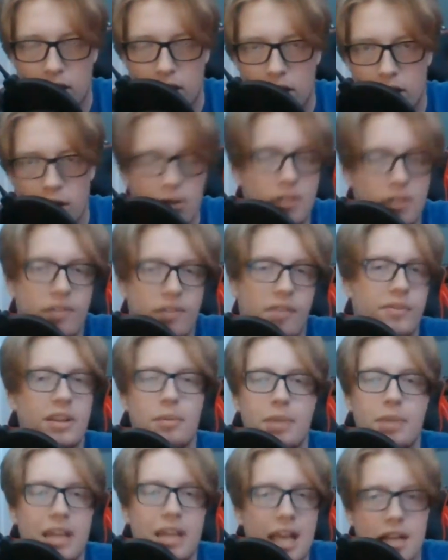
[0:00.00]
You don't even have to
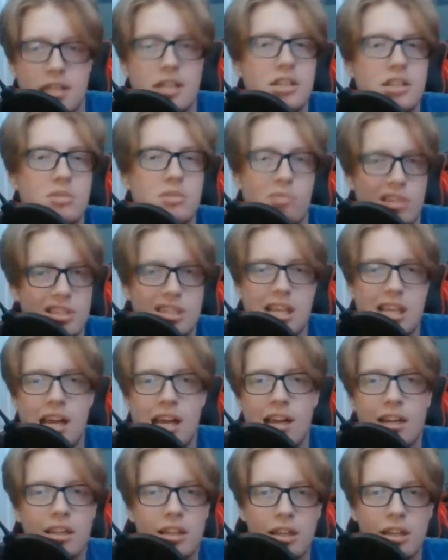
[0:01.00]
give me a case. I just want a
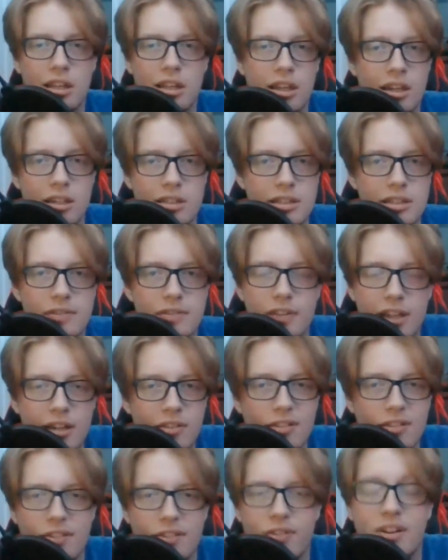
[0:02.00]
sign. Can I just have? I
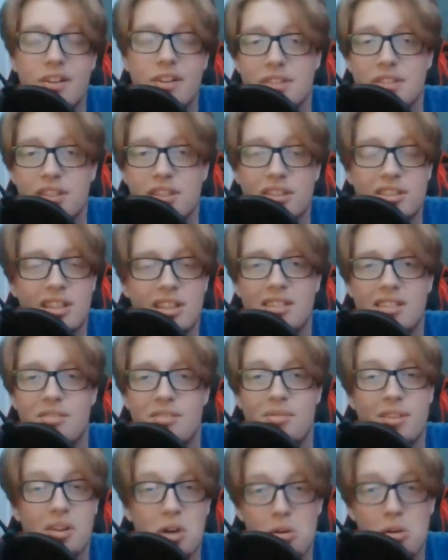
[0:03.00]
don't even care if it's a good sign. I just
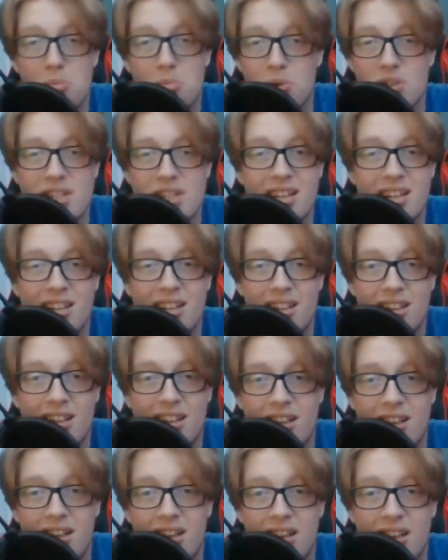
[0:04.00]
want a cardboard sign.
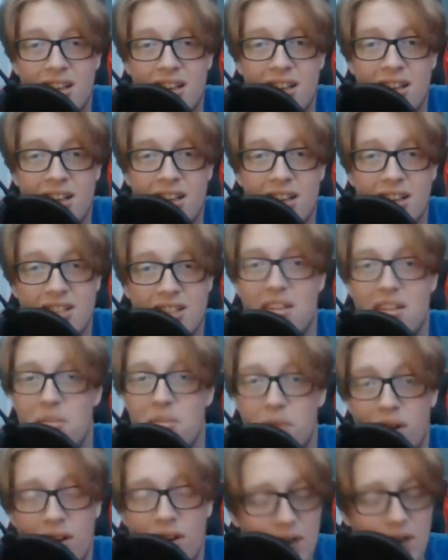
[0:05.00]
That's all I
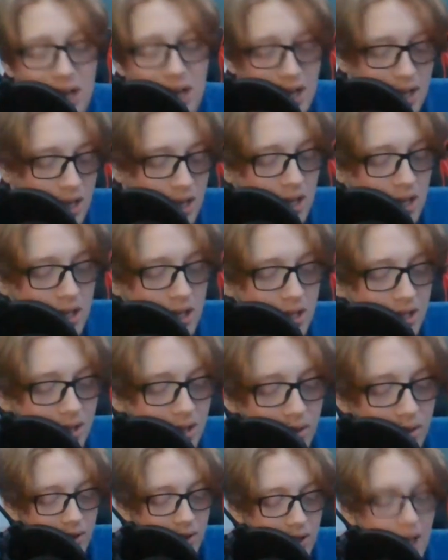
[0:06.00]
want.
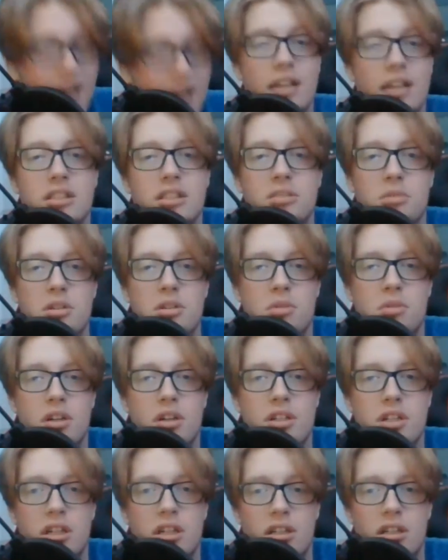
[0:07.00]
So thank you guys so much for
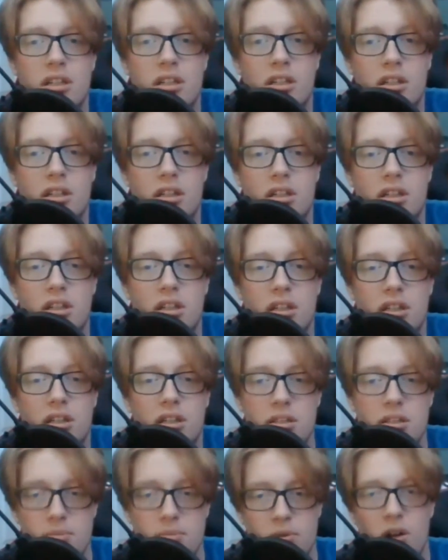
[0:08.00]
watching.
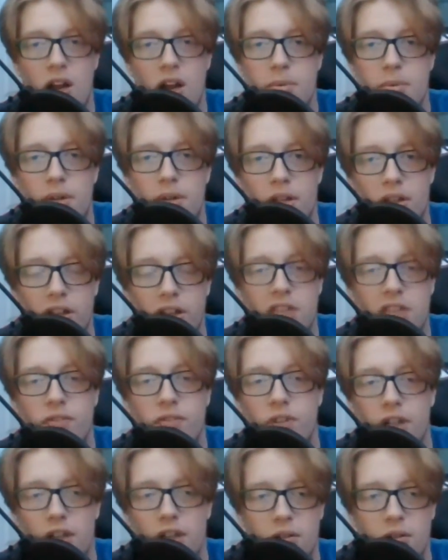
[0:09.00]
Subscribe, like the
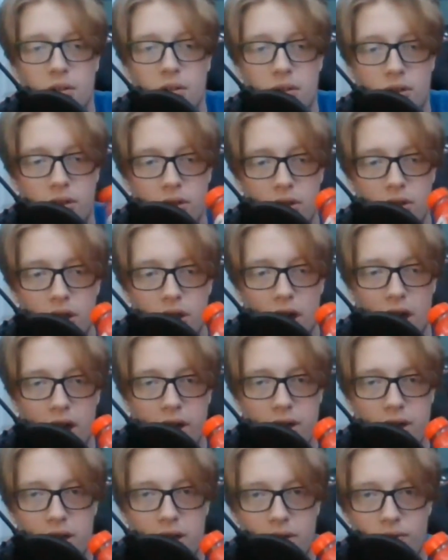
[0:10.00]
video.
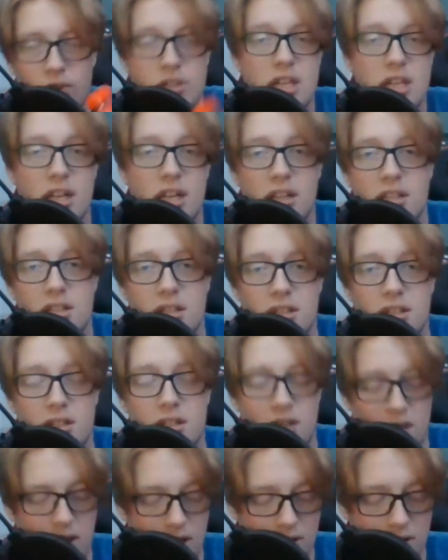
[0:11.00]
Uh, if you're seeing this on,
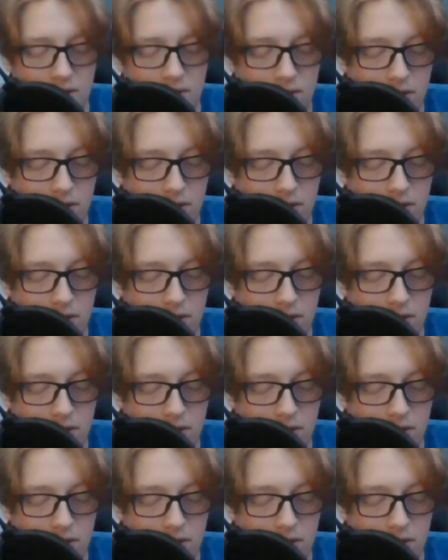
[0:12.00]
you know,